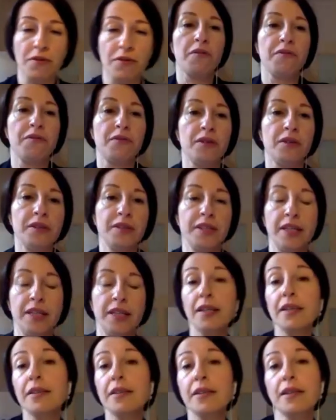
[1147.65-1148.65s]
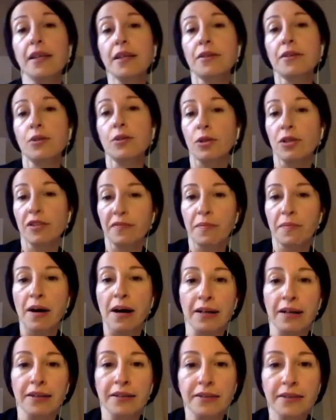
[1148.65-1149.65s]
of the intellect or
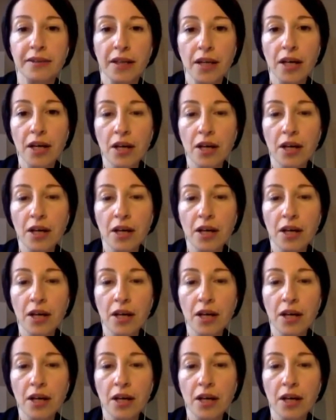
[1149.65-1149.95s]
mind.